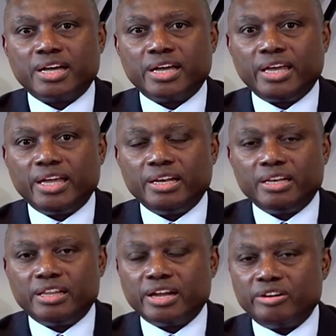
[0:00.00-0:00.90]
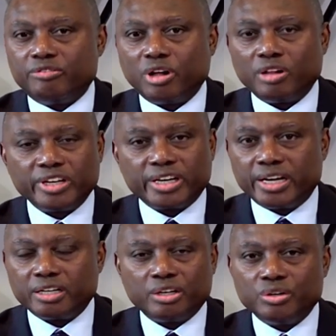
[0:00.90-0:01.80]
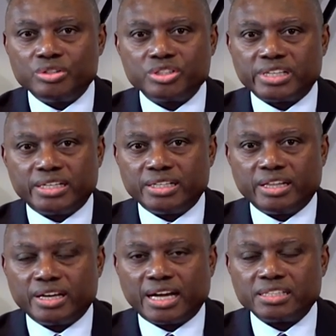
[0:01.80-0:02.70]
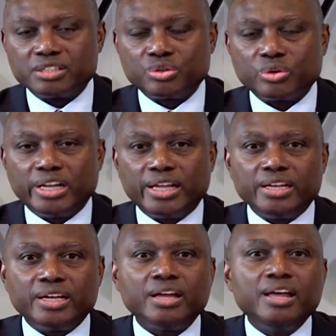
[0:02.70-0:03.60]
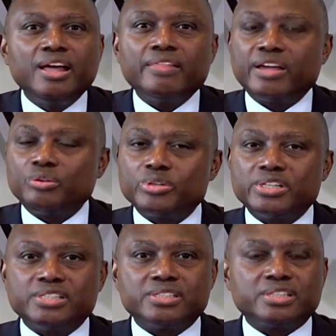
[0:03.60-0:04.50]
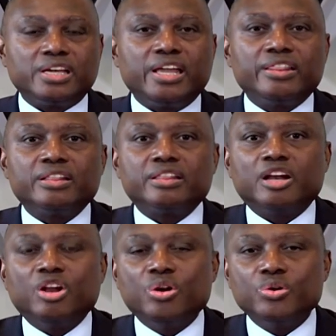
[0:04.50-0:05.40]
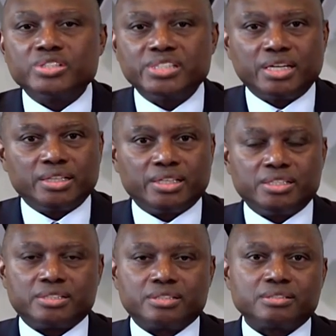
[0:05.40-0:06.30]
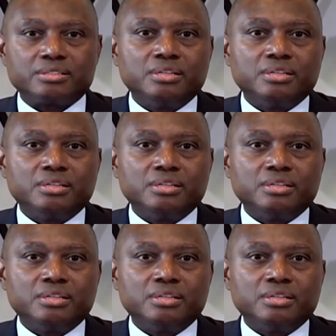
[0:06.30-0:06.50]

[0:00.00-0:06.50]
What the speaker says: in their revolving credit loans, and in their unsecured lending, that was in the low single digits.